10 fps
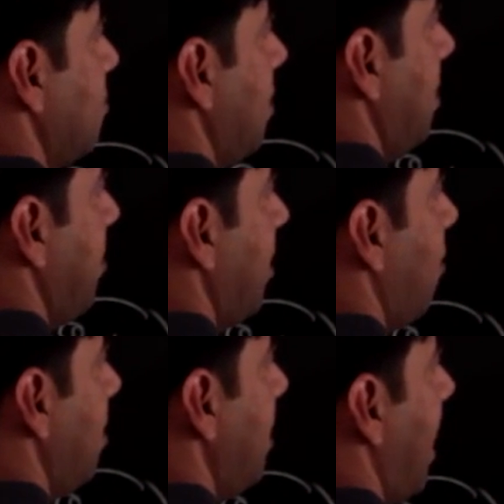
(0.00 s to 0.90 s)
So let me
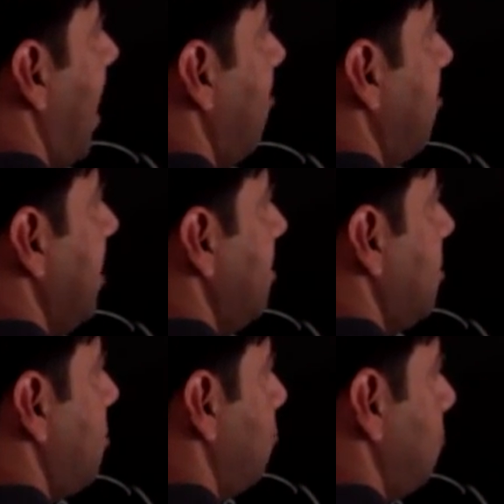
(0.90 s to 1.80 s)
call it
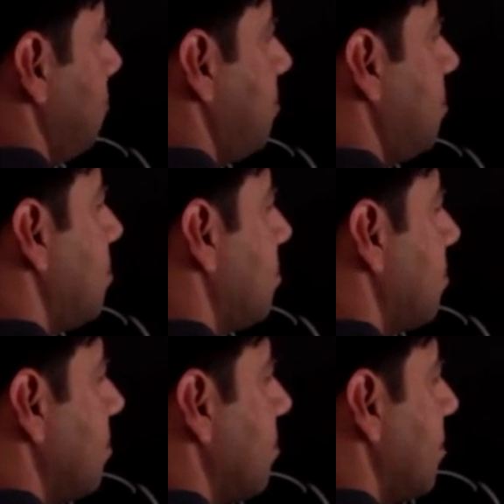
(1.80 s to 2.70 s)
average 2.
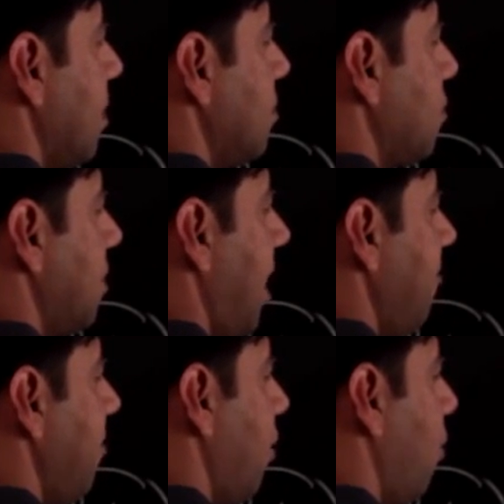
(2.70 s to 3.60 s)
So
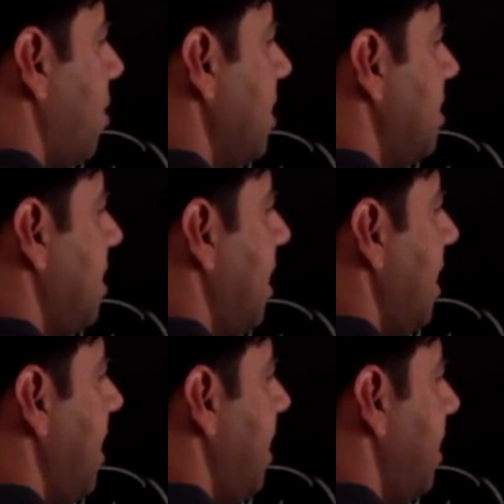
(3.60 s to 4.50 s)
there were
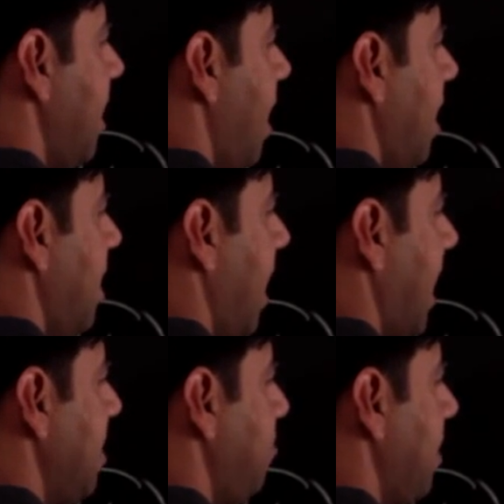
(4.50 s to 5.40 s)
originally
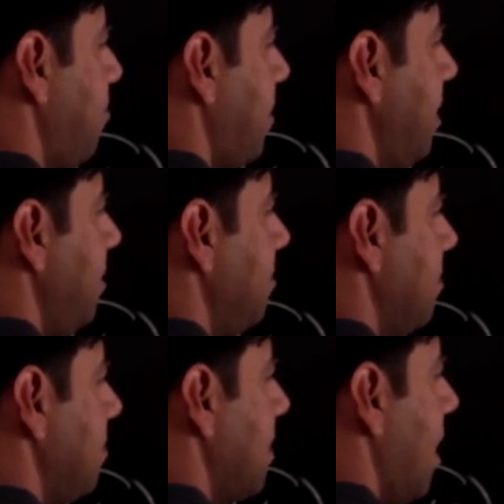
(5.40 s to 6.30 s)
9 people.
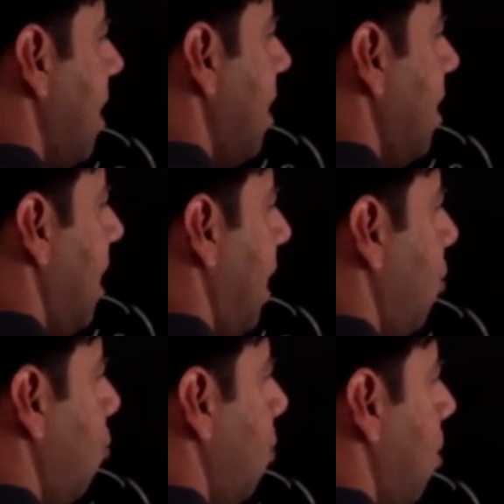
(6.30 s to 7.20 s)

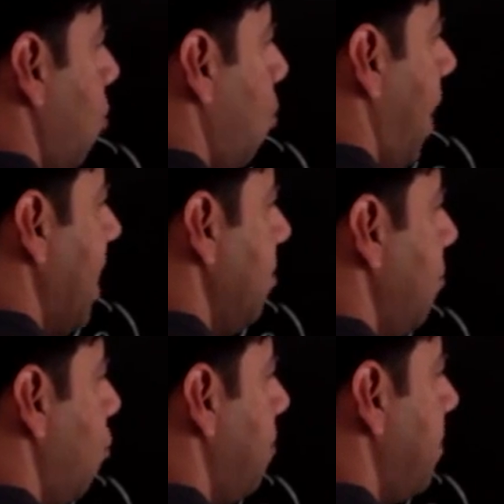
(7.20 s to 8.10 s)
Now
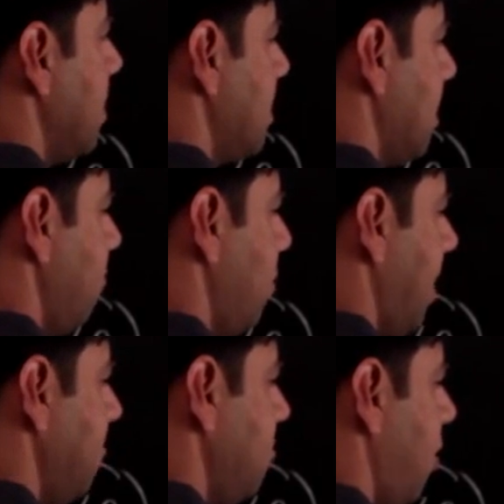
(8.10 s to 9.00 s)
one more person
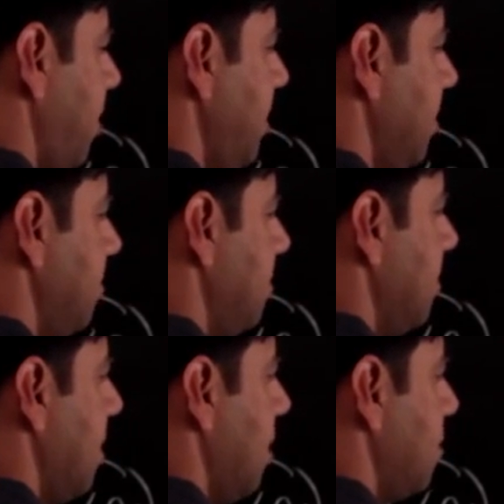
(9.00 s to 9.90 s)
would have joined.
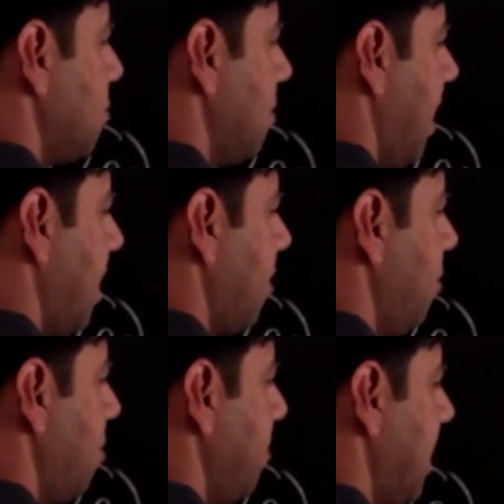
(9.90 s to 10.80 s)
So there are
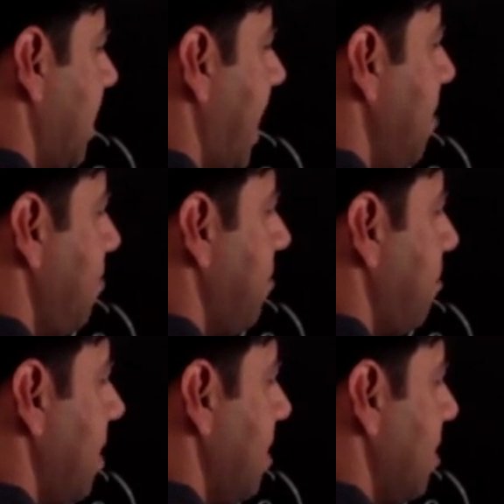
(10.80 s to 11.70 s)
going to be 10
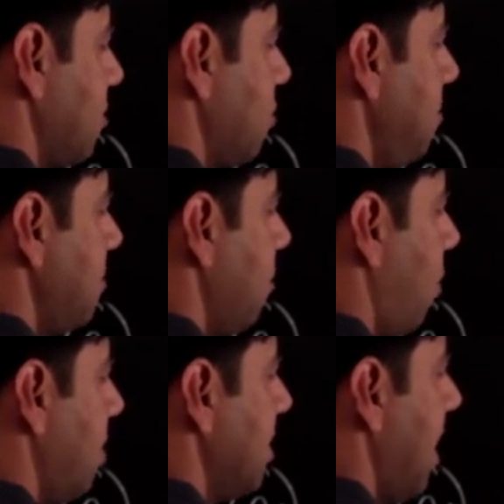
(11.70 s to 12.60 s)
people in this group. So what